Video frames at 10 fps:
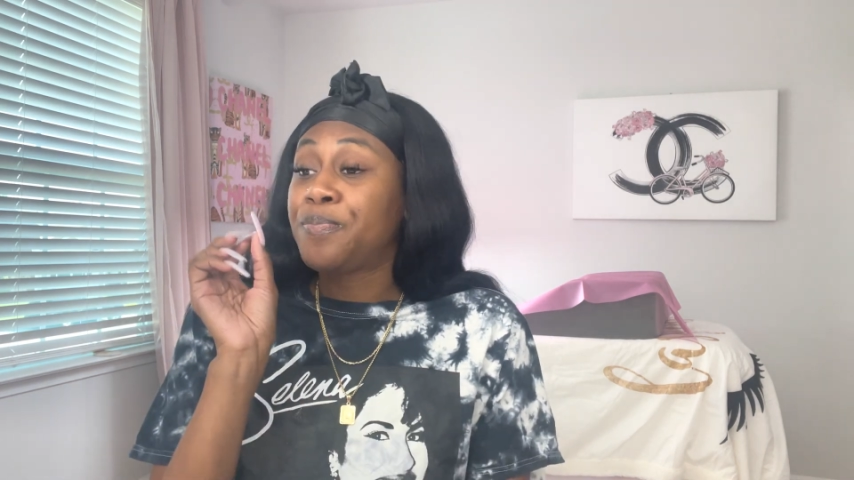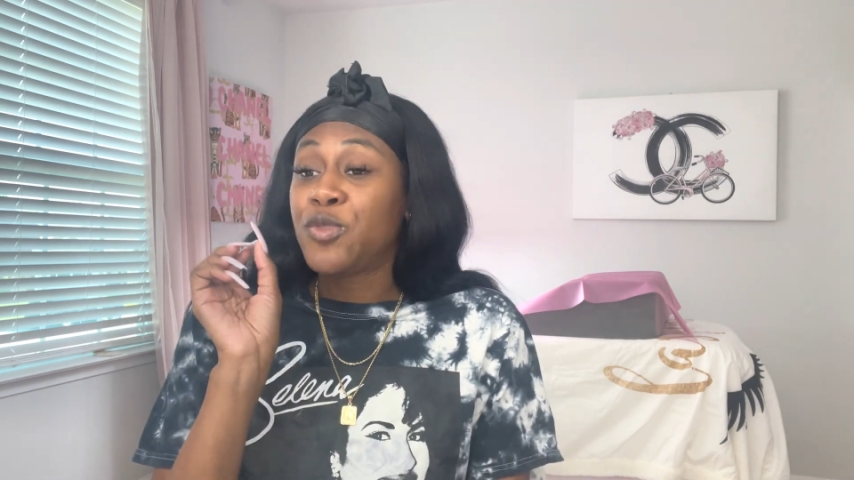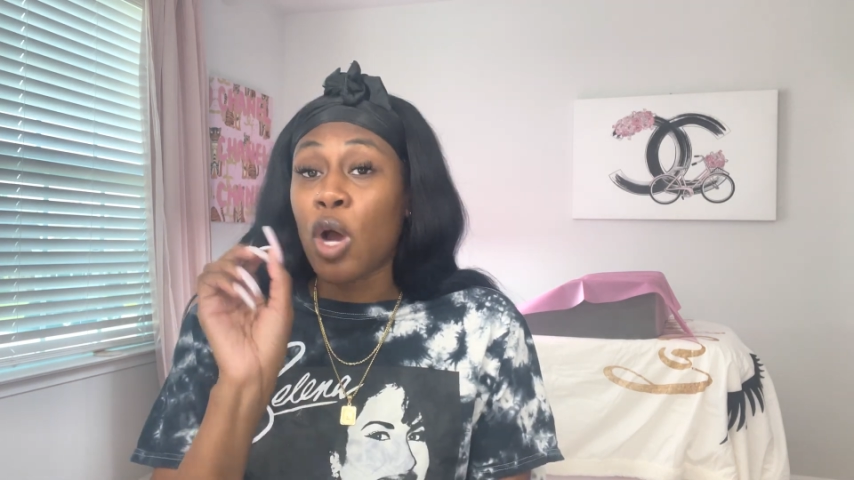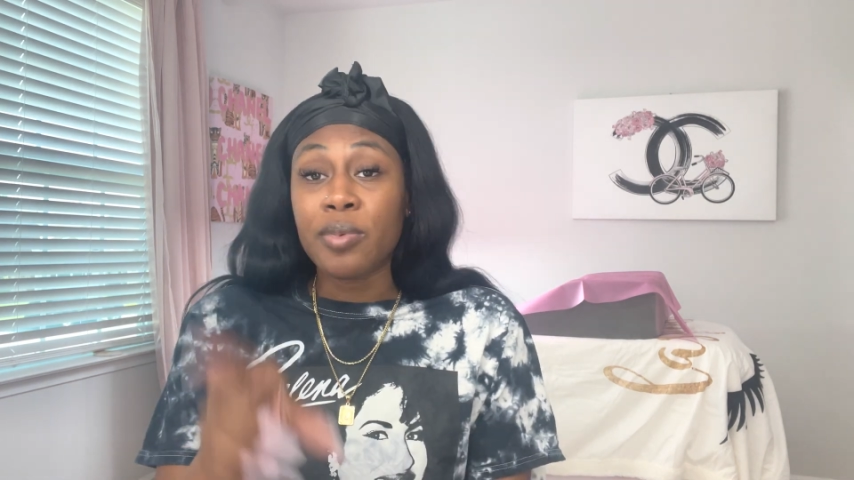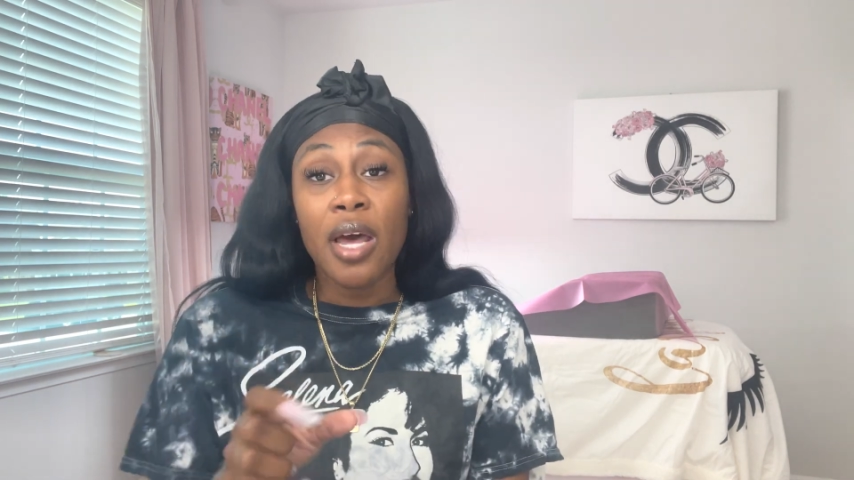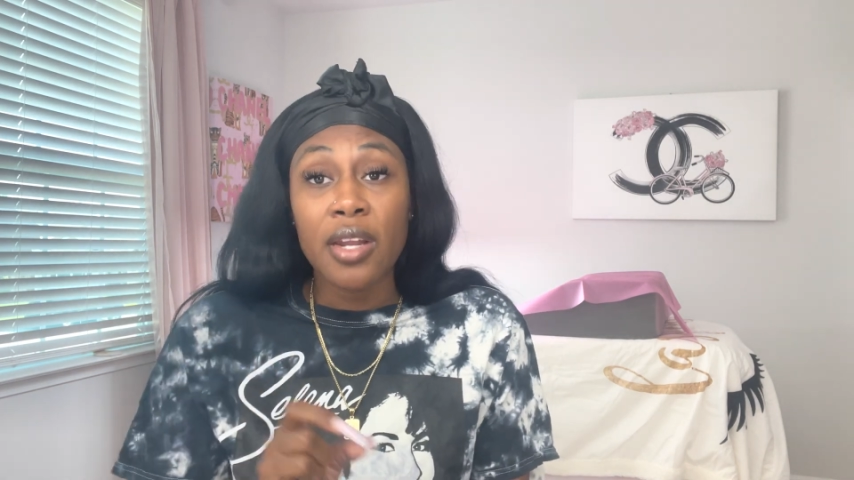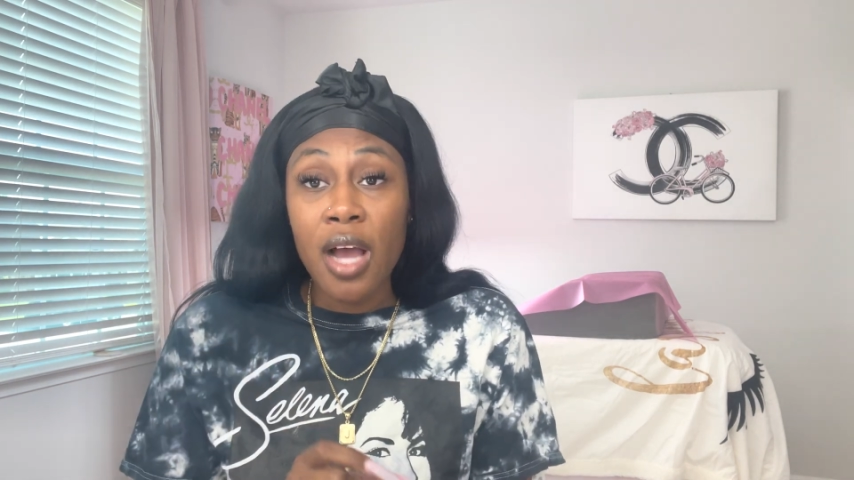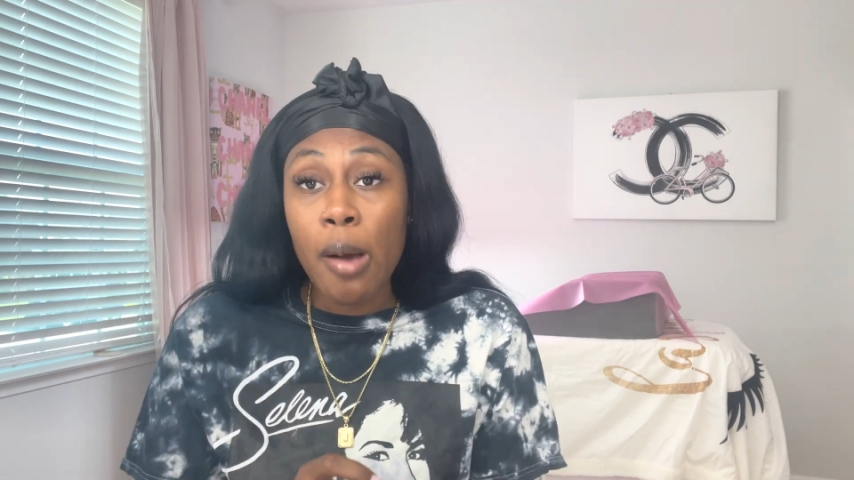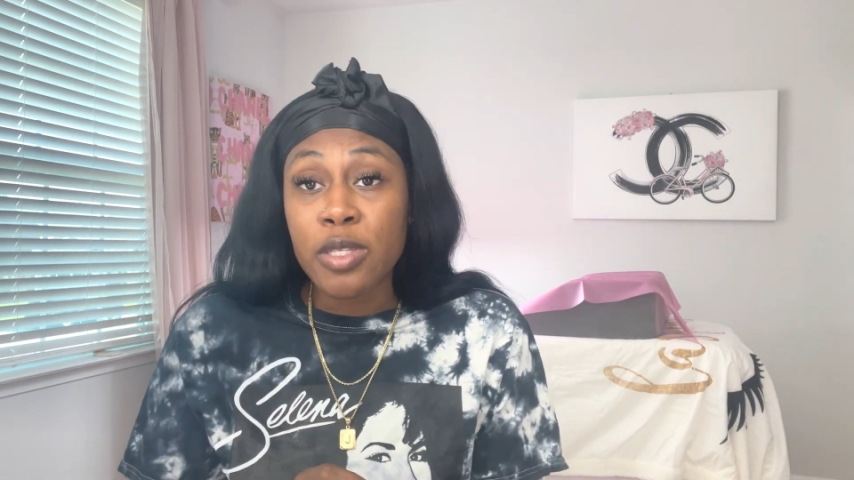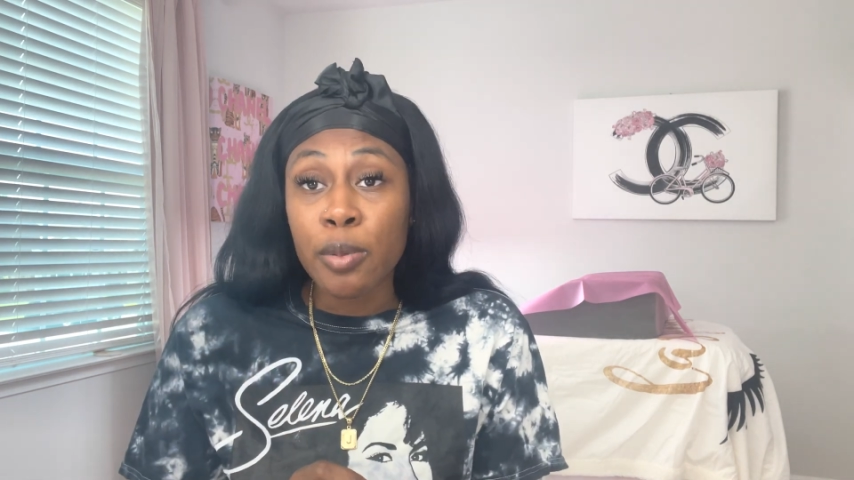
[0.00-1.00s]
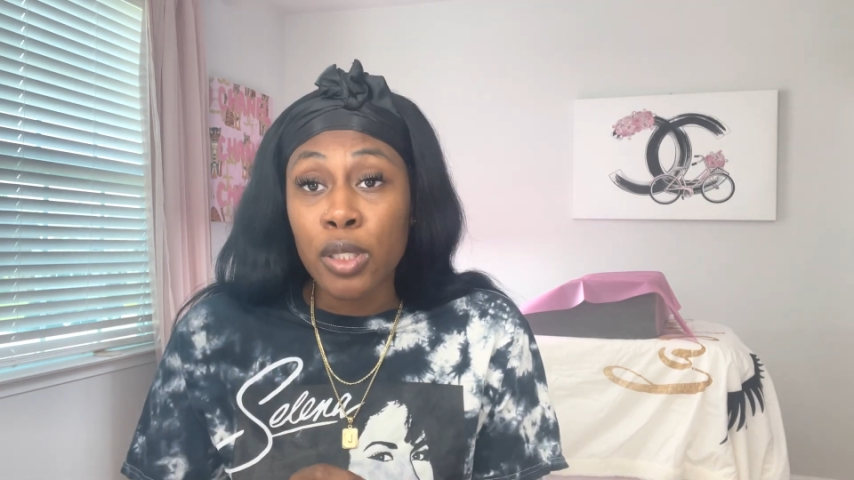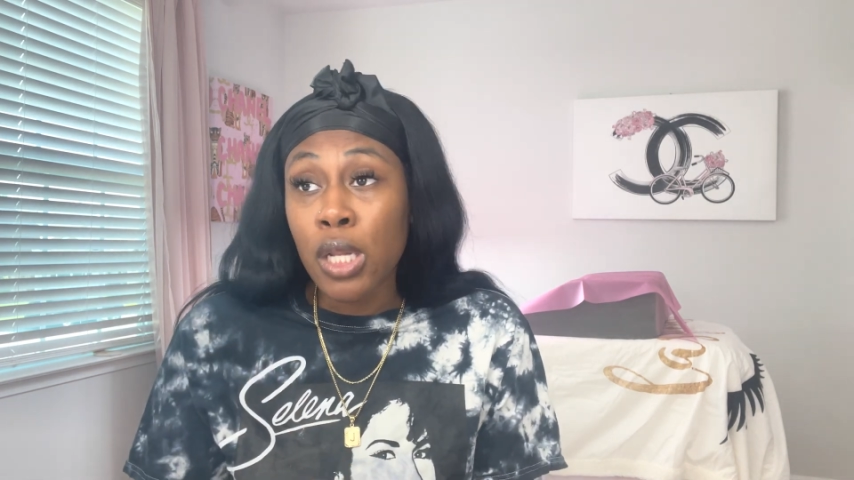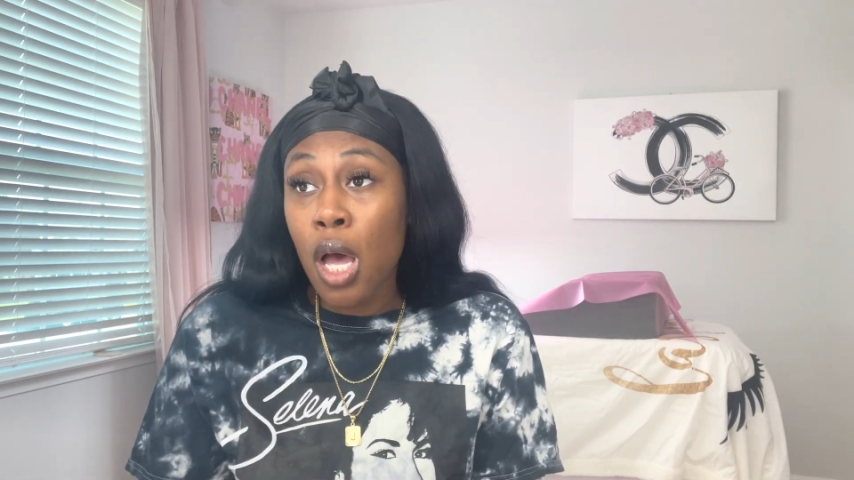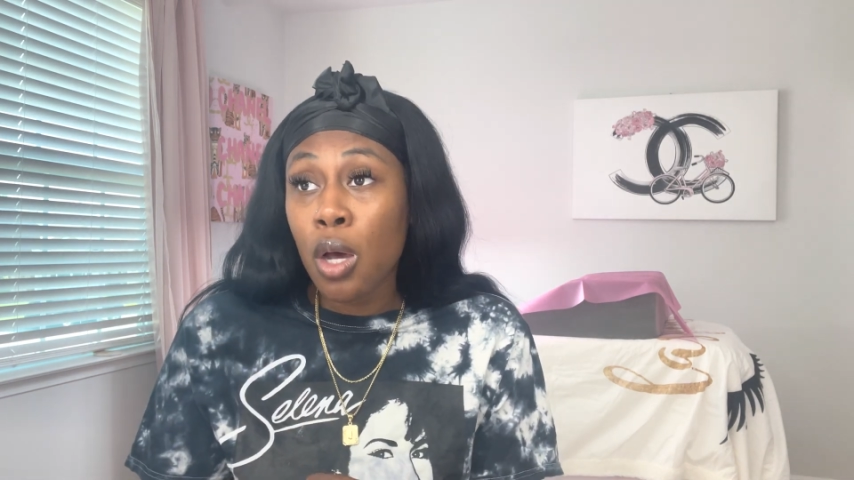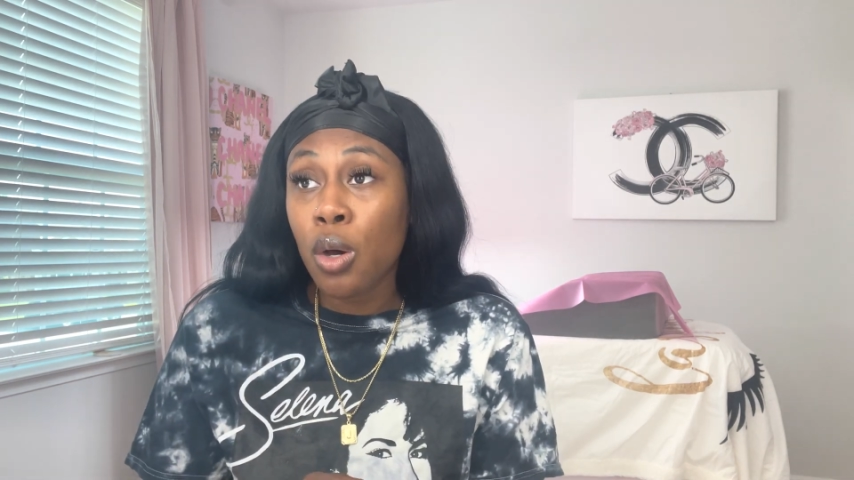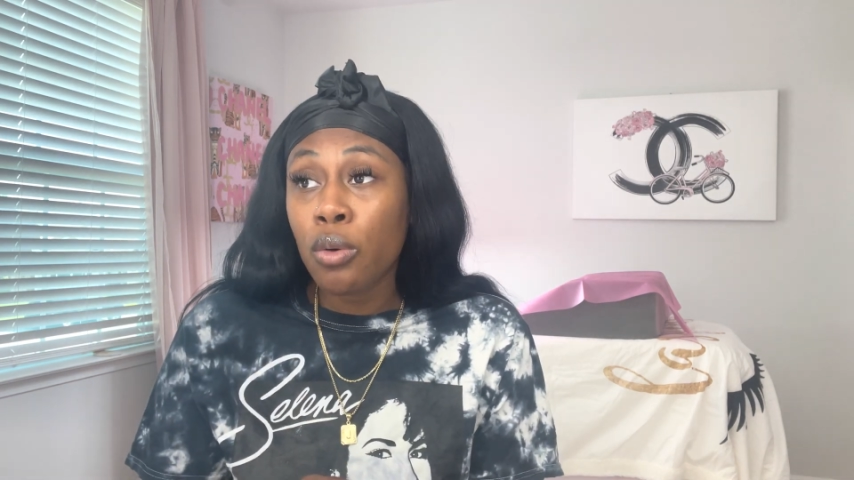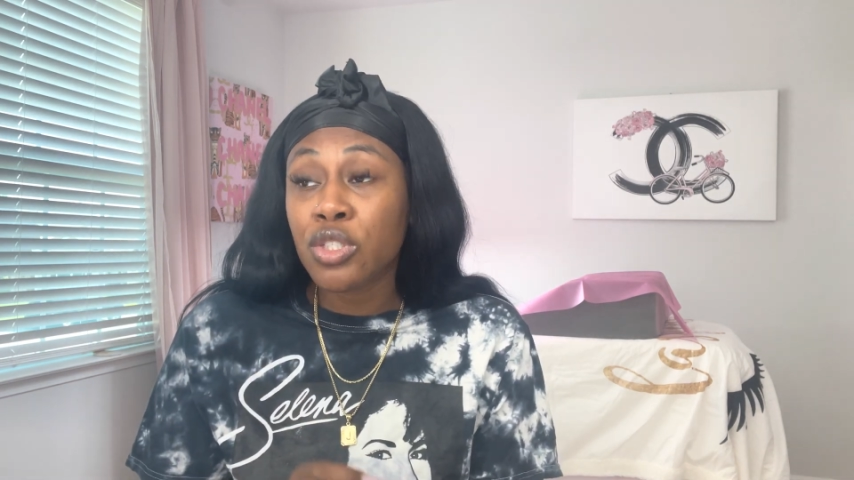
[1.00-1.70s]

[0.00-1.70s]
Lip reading: Drop down in the comments below,